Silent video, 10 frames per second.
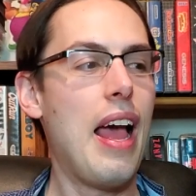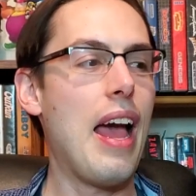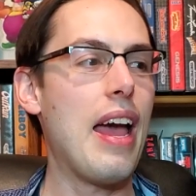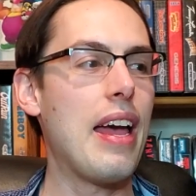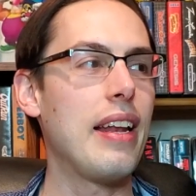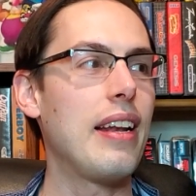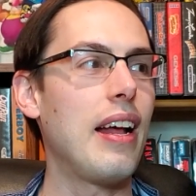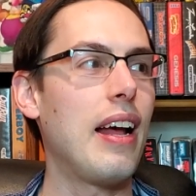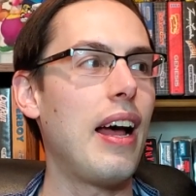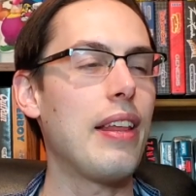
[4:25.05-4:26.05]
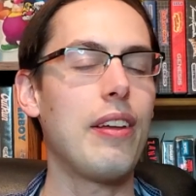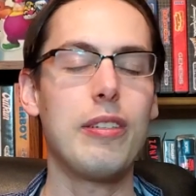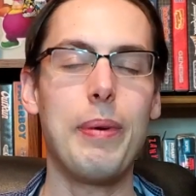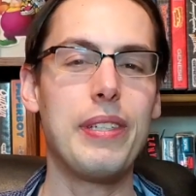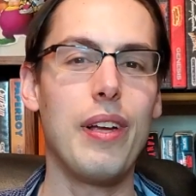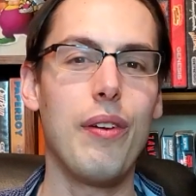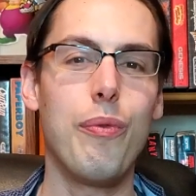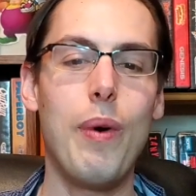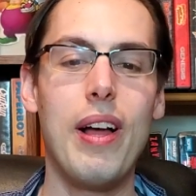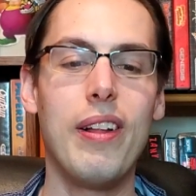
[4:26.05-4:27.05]
And I thought to myself,
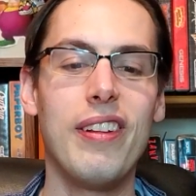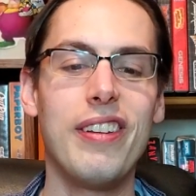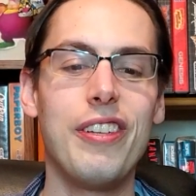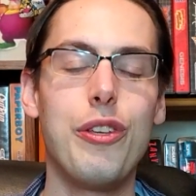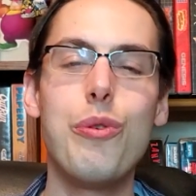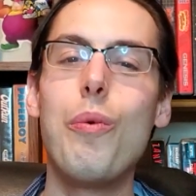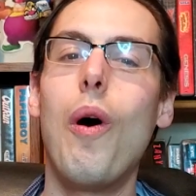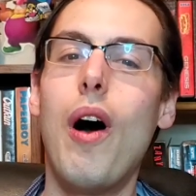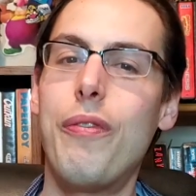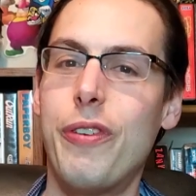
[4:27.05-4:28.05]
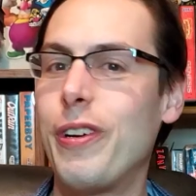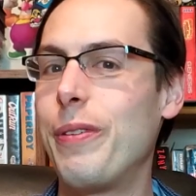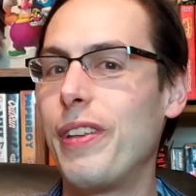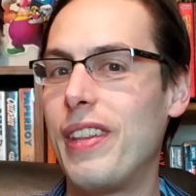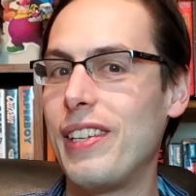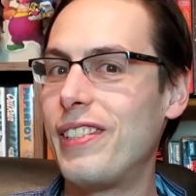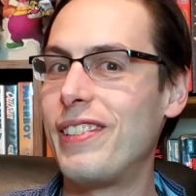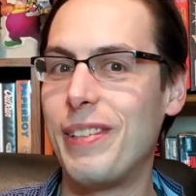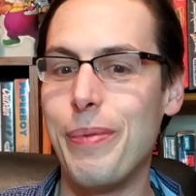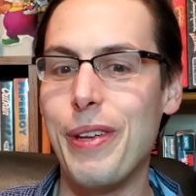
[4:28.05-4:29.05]
well, you offered this
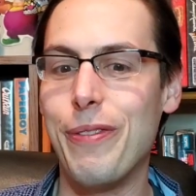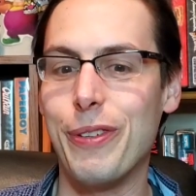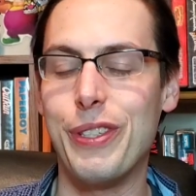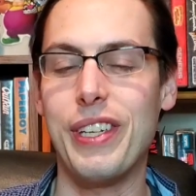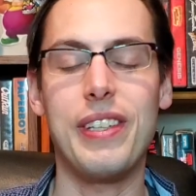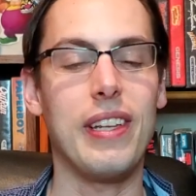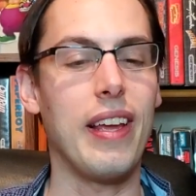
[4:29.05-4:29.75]
to be for sixty.